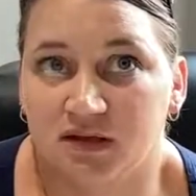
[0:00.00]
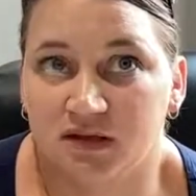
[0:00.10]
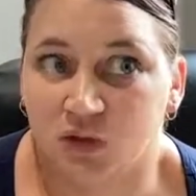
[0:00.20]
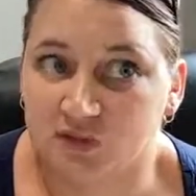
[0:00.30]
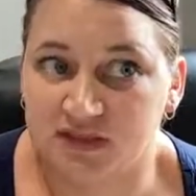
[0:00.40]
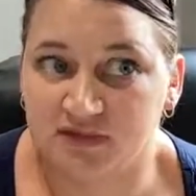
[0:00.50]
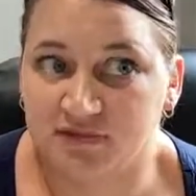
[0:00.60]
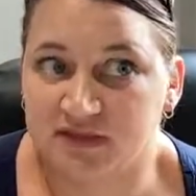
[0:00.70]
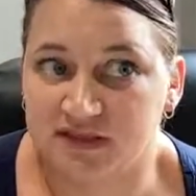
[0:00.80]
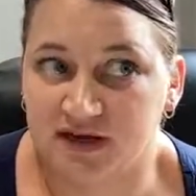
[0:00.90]
the only
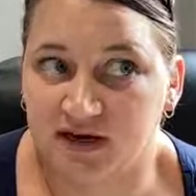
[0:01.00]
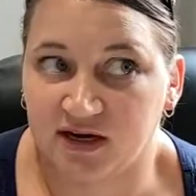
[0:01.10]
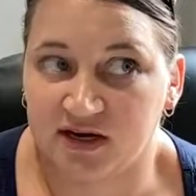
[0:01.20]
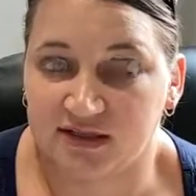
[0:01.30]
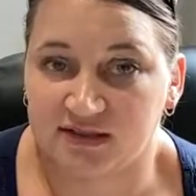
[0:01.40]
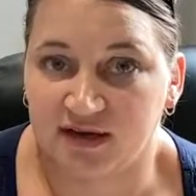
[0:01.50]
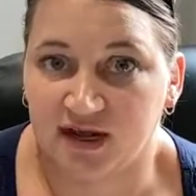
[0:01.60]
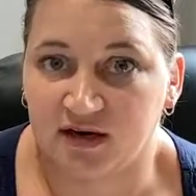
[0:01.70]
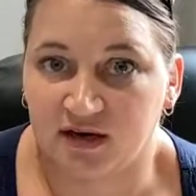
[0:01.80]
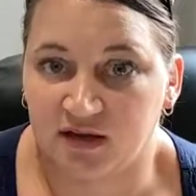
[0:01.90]
difference there is
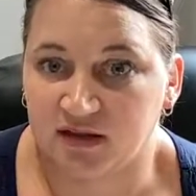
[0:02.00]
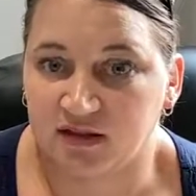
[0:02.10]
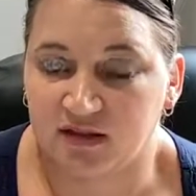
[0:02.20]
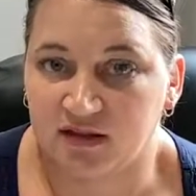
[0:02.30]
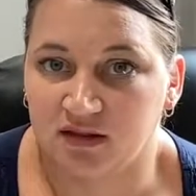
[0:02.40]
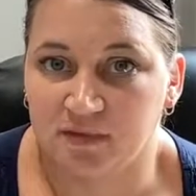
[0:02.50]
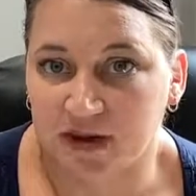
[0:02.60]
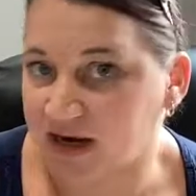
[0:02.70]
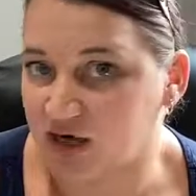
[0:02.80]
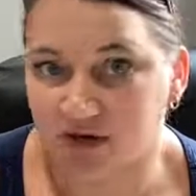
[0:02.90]
that the
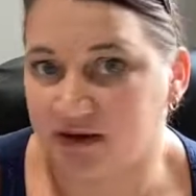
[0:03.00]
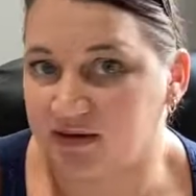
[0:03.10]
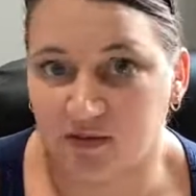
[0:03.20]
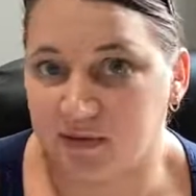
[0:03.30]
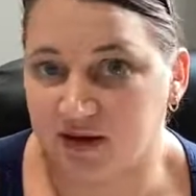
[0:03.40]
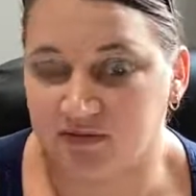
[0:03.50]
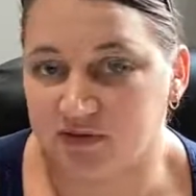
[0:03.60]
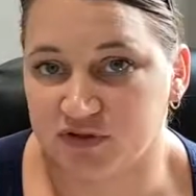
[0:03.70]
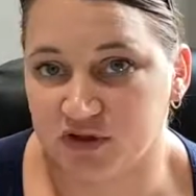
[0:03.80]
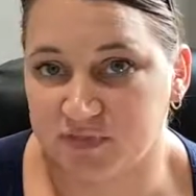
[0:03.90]
buyer cannot pay for
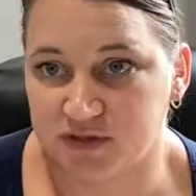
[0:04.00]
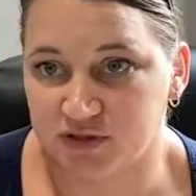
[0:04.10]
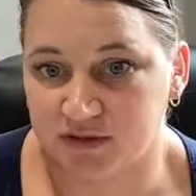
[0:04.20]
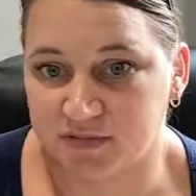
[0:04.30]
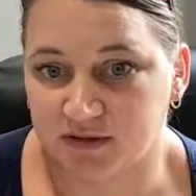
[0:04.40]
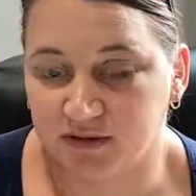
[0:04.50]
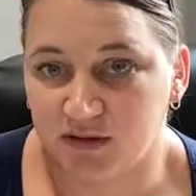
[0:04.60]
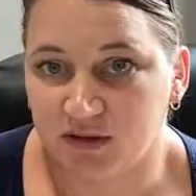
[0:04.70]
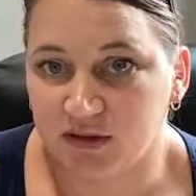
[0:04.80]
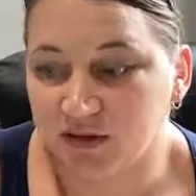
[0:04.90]
the termite treatment.
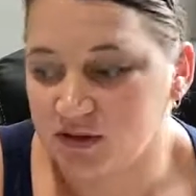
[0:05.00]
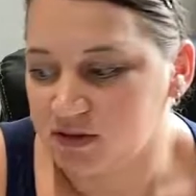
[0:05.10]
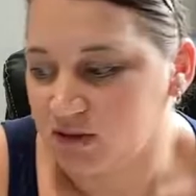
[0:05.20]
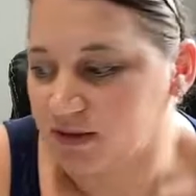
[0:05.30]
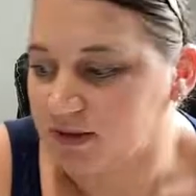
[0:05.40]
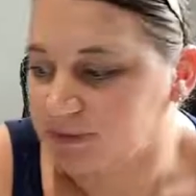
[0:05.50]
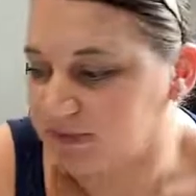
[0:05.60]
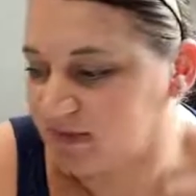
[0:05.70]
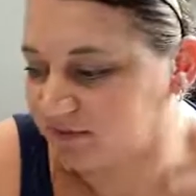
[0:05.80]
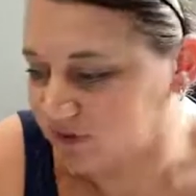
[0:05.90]

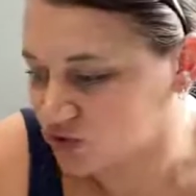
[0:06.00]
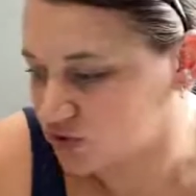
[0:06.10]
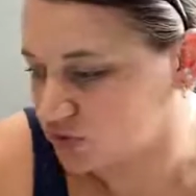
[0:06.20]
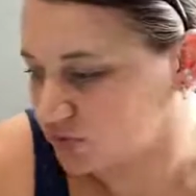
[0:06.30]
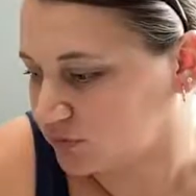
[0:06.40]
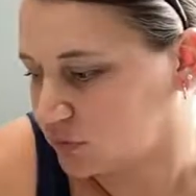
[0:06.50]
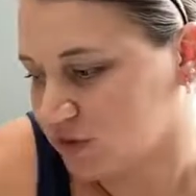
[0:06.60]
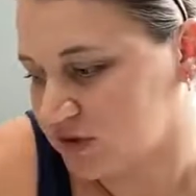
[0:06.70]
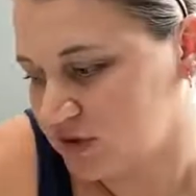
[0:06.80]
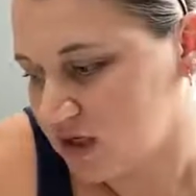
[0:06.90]
Conventional, of
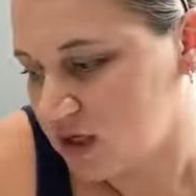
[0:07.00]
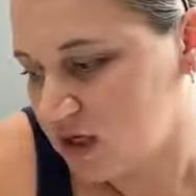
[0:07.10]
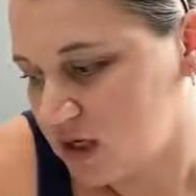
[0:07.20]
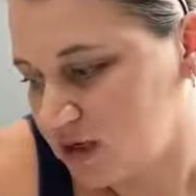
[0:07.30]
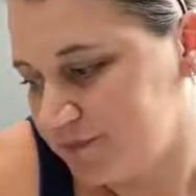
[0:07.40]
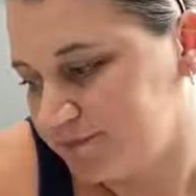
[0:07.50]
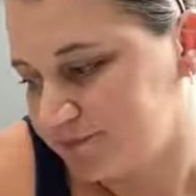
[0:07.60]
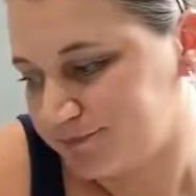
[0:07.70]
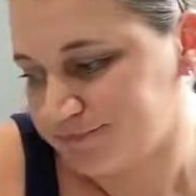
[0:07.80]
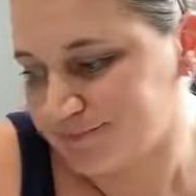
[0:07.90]
course,
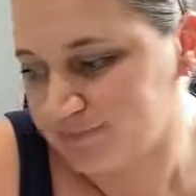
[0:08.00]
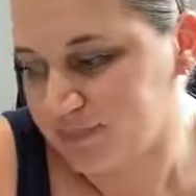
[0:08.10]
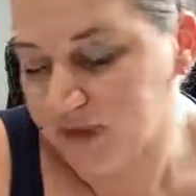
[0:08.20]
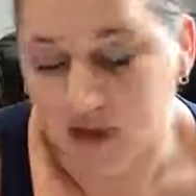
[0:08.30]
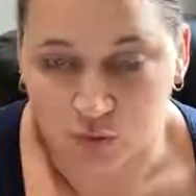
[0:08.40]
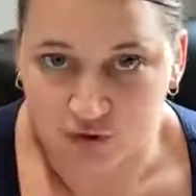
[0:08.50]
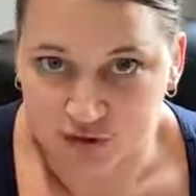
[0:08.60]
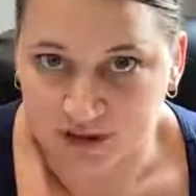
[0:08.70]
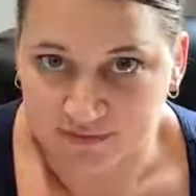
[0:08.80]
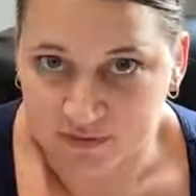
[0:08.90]
they don't want you
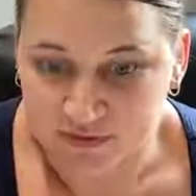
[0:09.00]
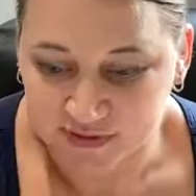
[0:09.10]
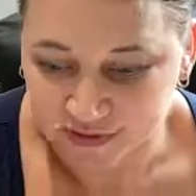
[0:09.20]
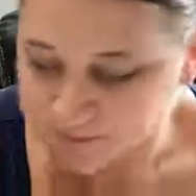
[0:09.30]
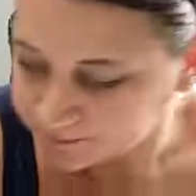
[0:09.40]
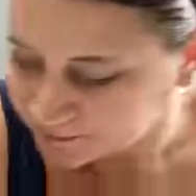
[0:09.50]
to have those either.